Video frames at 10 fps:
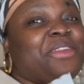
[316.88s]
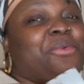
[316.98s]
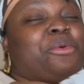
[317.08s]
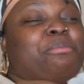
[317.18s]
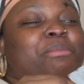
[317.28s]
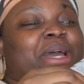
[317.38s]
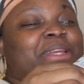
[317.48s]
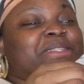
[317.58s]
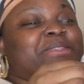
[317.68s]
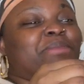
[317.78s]
of
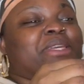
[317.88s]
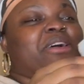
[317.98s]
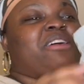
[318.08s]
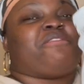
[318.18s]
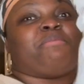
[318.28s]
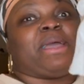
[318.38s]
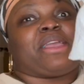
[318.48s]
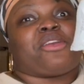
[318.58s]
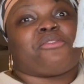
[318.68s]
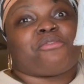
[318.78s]
reminds me of my
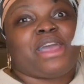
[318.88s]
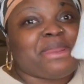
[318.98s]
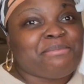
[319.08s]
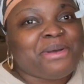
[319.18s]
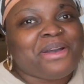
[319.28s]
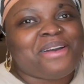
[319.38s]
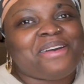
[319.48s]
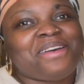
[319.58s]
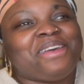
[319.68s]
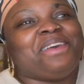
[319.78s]

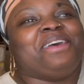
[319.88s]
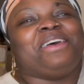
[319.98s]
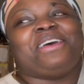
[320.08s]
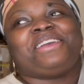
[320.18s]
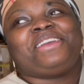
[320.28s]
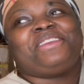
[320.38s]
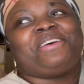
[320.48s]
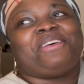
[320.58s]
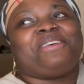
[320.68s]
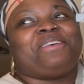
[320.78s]
grandma. You
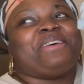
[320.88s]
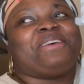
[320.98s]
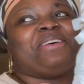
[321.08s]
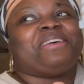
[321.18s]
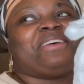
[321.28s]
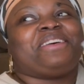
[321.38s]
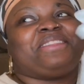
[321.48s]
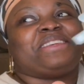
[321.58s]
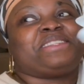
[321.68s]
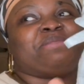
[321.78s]
know, this